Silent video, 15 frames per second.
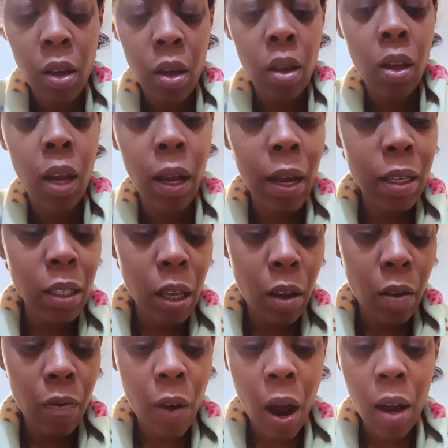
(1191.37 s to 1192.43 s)
Like I say, a
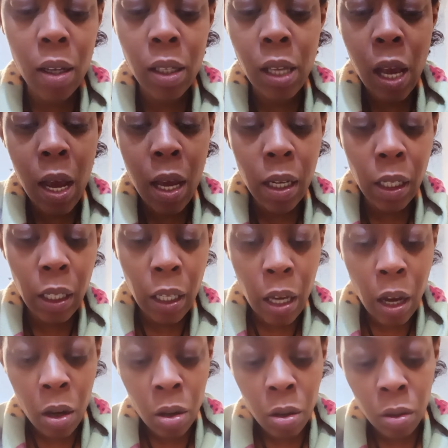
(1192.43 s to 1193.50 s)
fire sign,
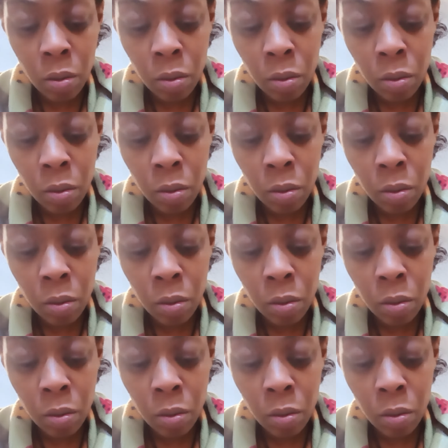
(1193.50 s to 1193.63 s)
Leo,